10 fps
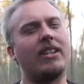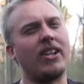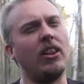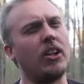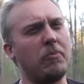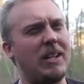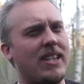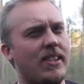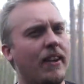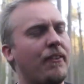a little bit
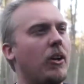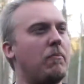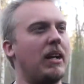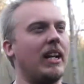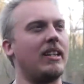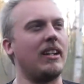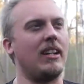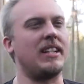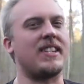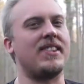stiffer, but I tell
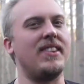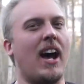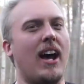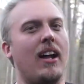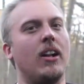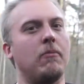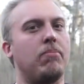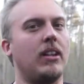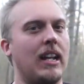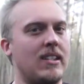you, it's not
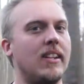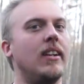unpleasant.